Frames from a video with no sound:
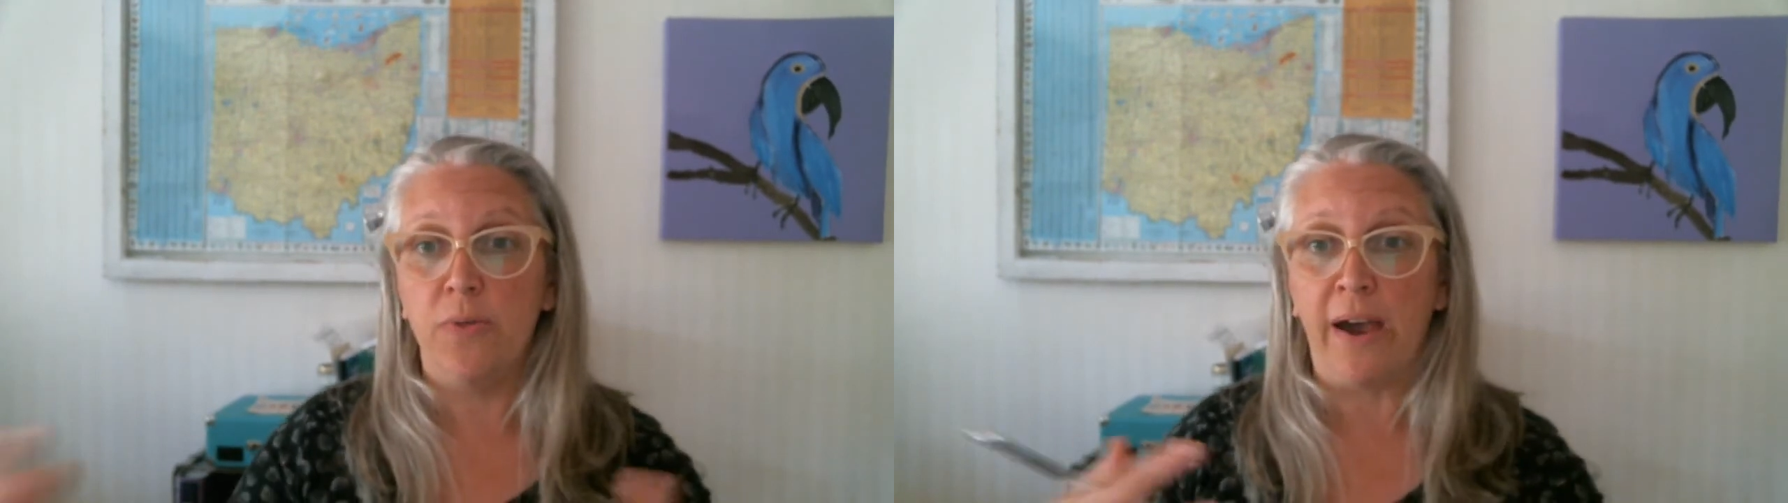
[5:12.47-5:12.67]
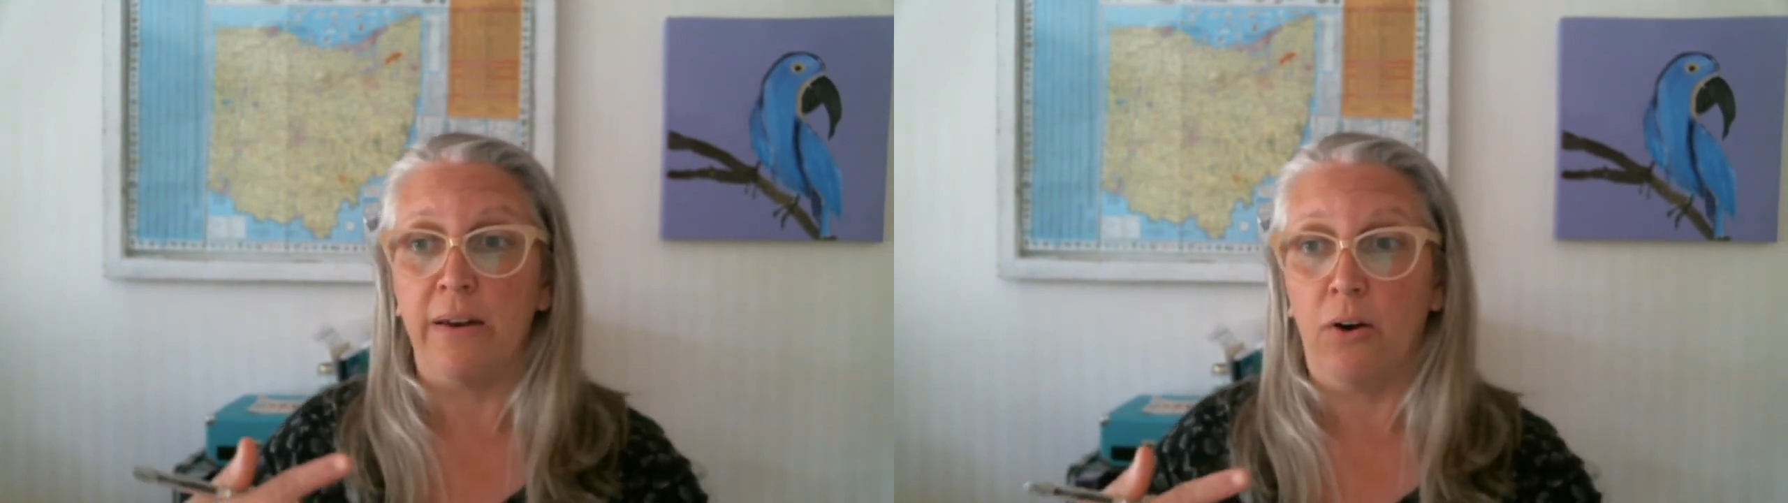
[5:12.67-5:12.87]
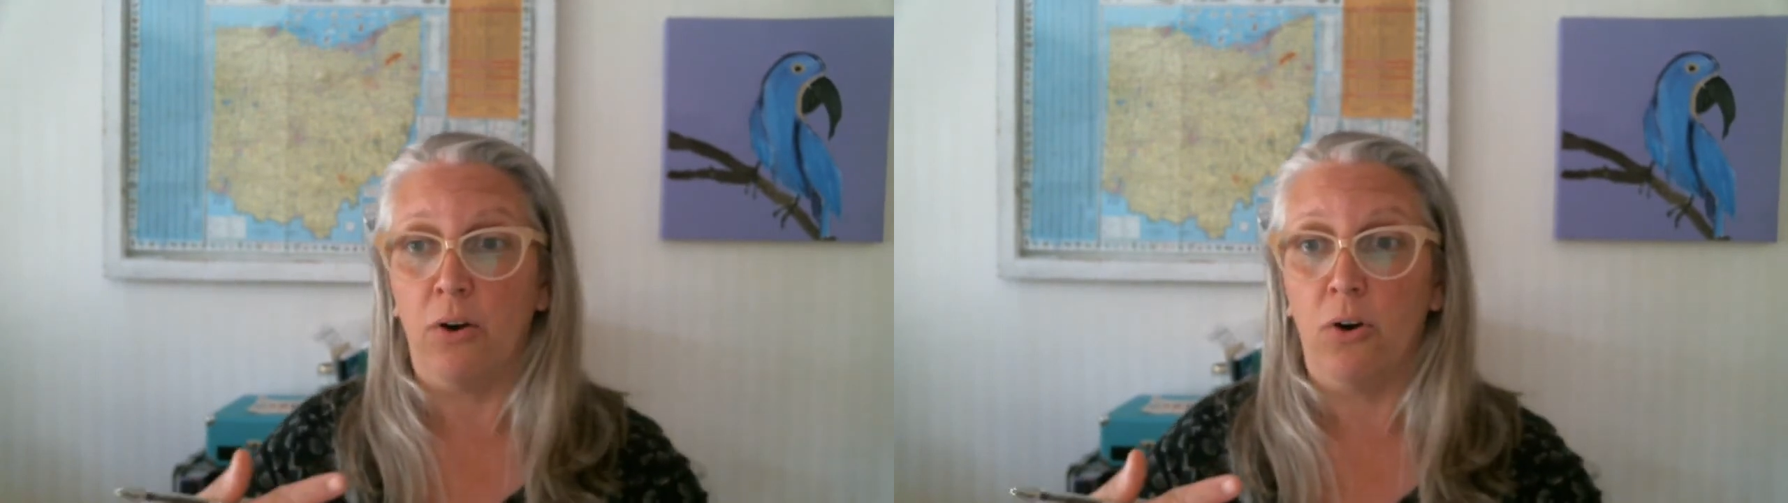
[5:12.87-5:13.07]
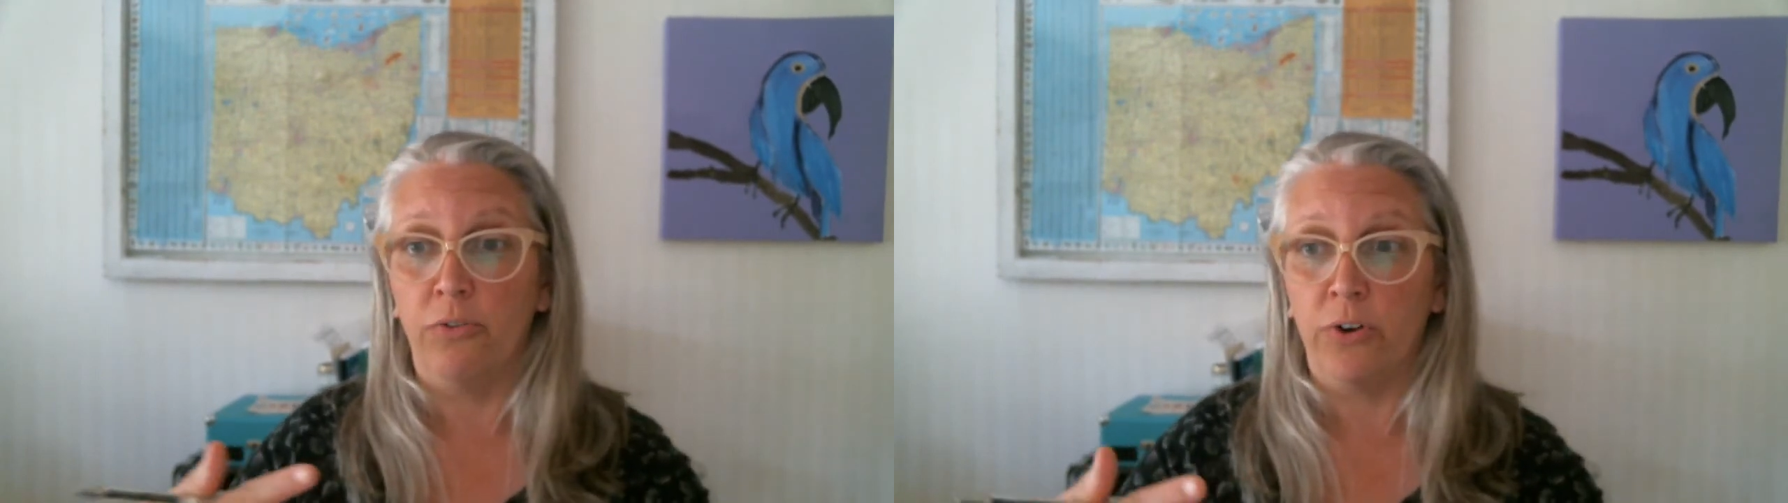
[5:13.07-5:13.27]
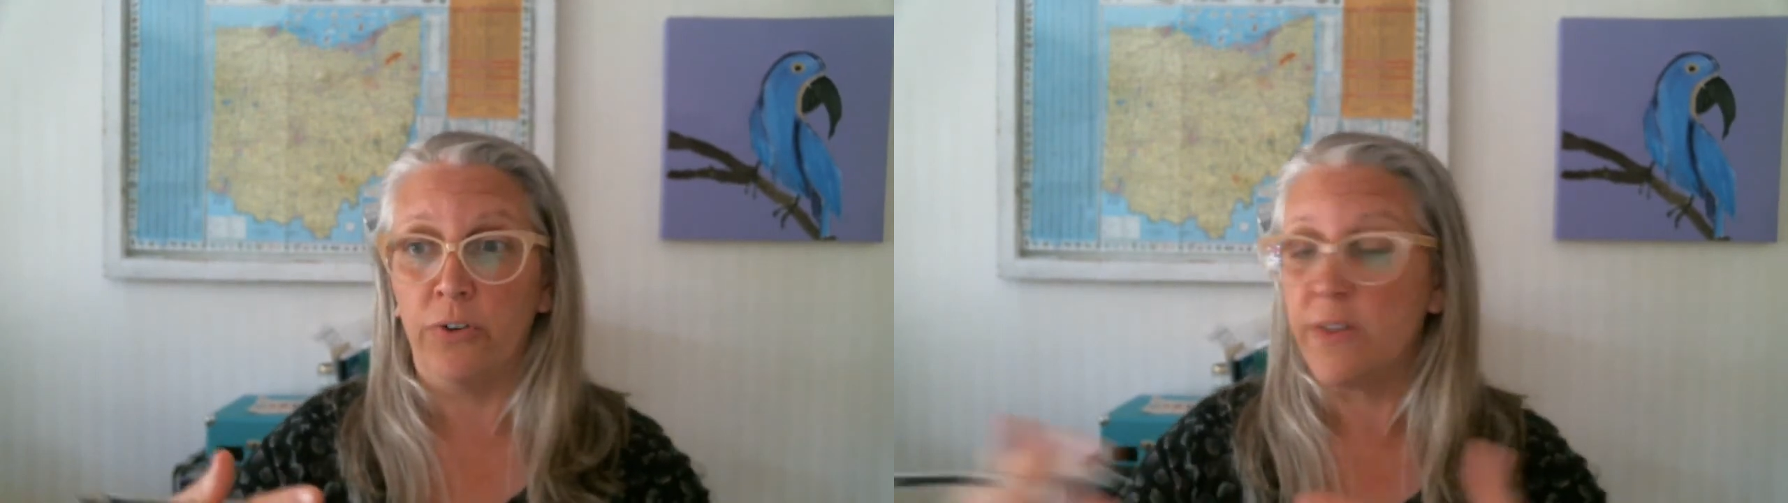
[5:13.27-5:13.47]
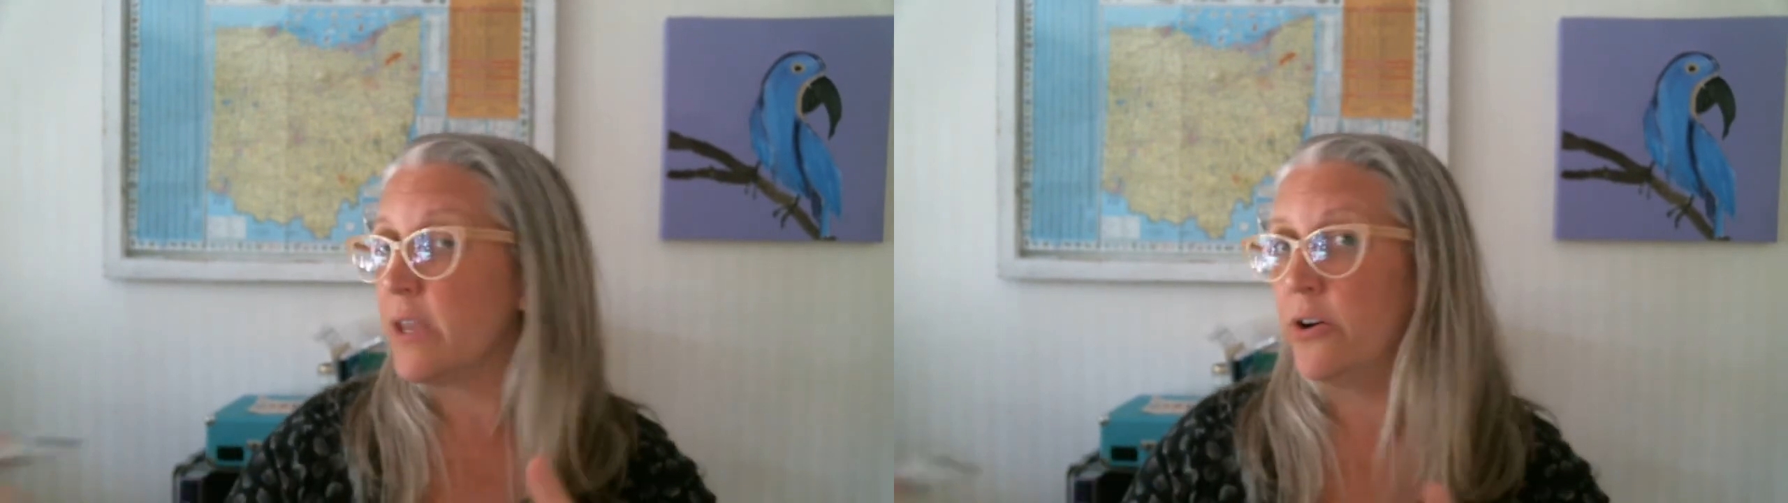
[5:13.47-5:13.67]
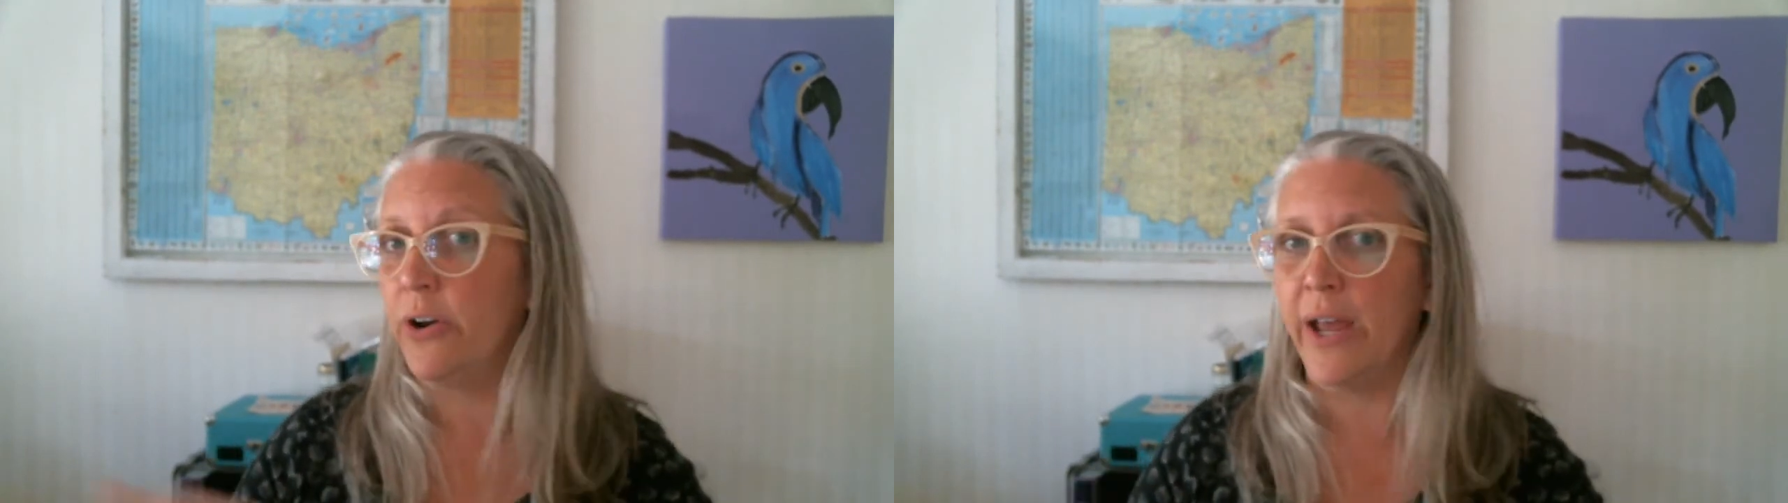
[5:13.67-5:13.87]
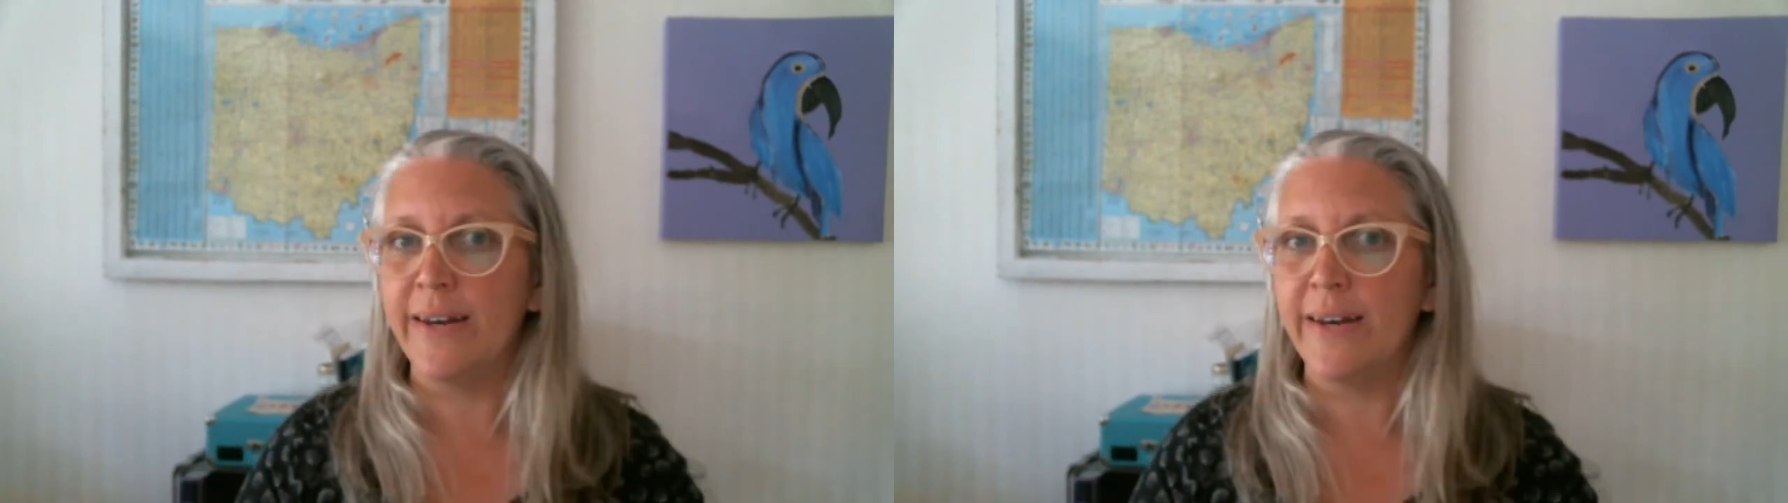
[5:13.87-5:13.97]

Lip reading: that over the internet,